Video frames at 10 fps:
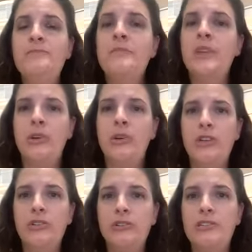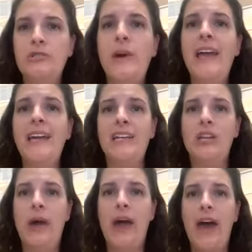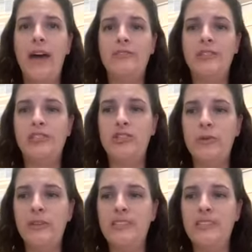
when you lose weight and you have this joints